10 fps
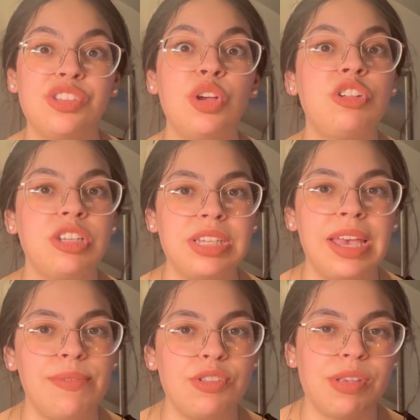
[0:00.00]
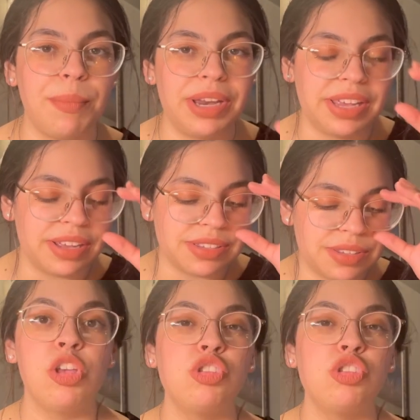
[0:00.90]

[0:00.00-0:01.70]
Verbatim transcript: So just to give you some ideas.